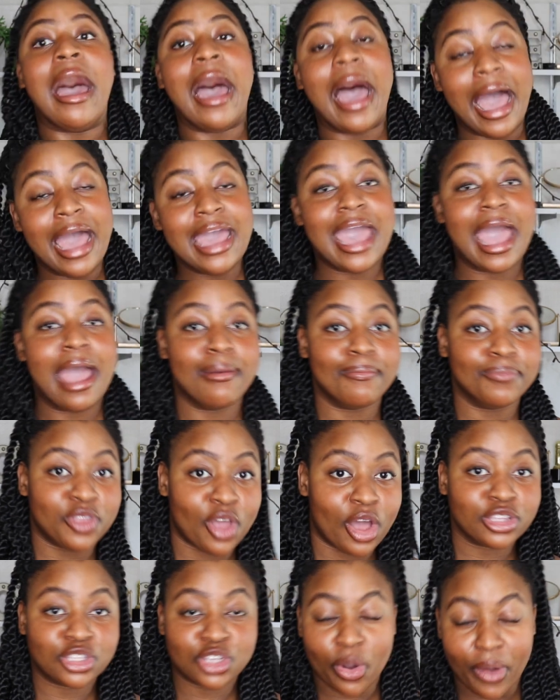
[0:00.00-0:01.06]
I am
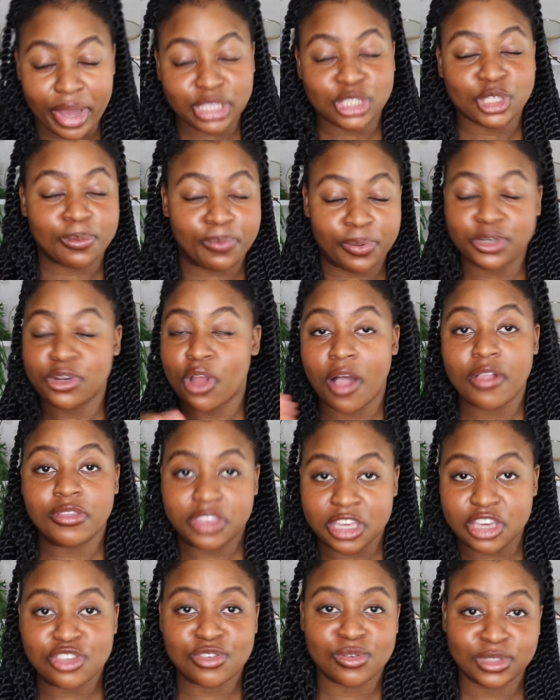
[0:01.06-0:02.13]
not going to put on
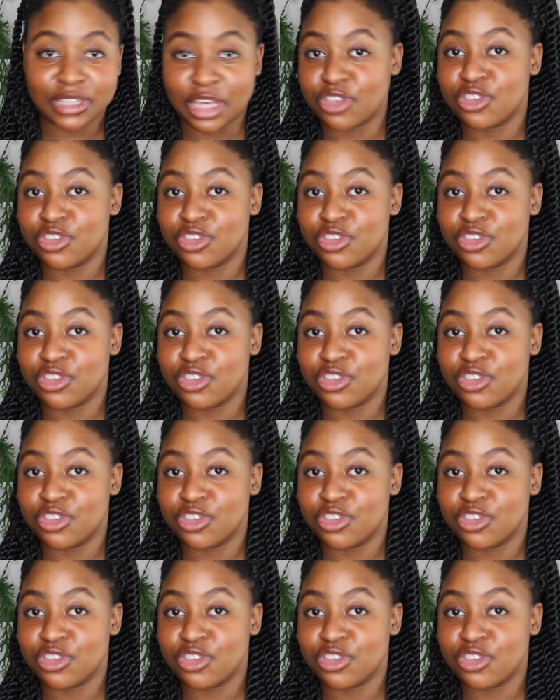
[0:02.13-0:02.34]
these shoes